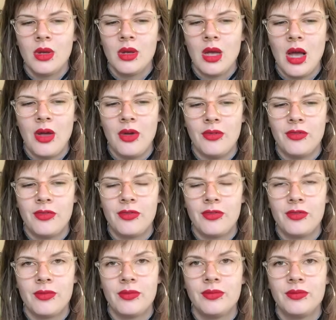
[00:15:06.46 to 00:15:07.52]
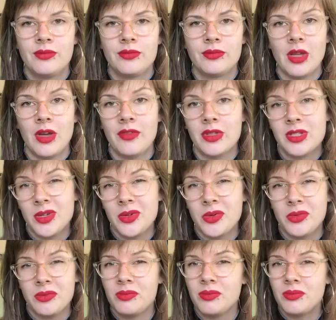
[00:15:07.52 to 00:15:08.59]
of its
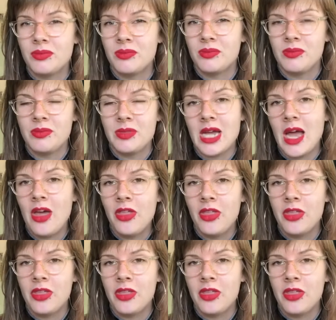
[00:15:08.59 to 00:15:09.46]
own death.